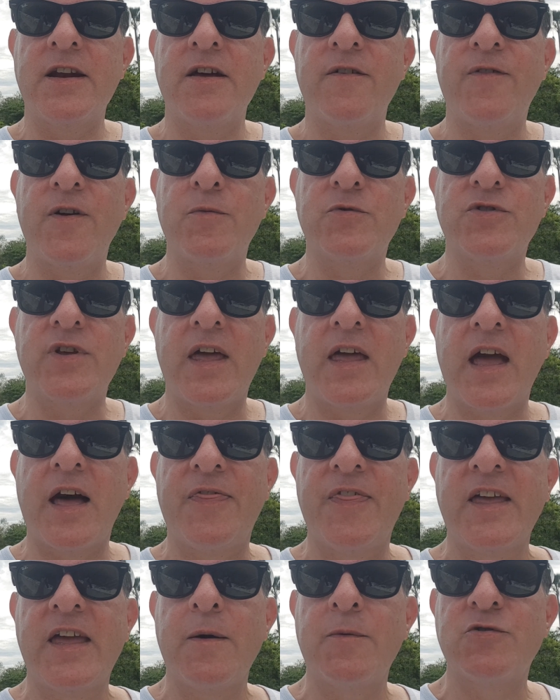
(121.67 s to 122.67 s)
know if
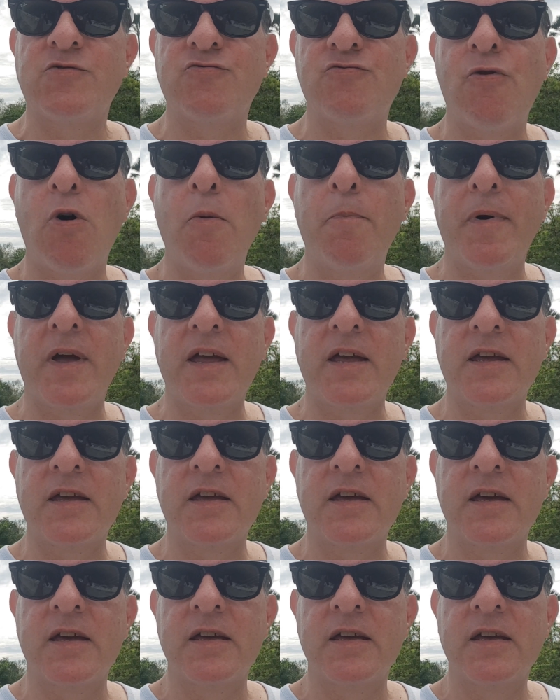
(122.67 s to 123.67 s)
he was
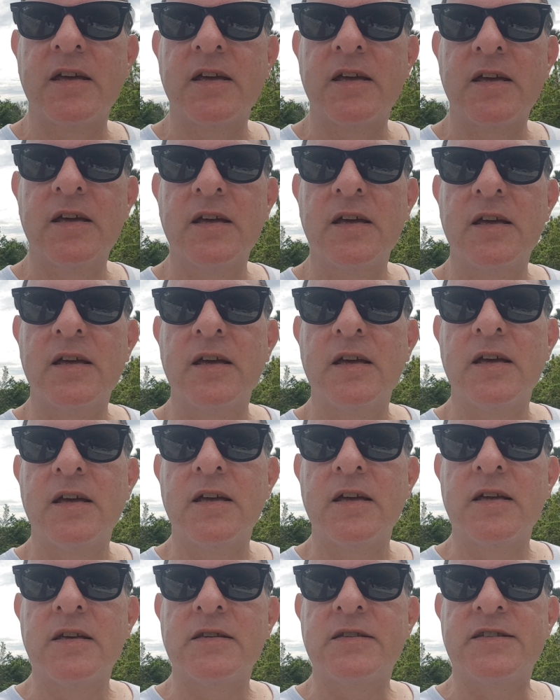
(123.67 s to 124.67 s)
robbing
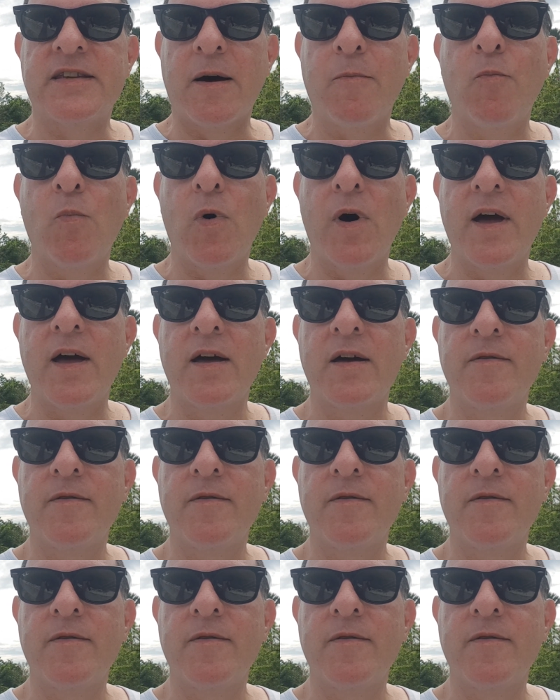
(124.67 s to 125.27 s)
somewhere.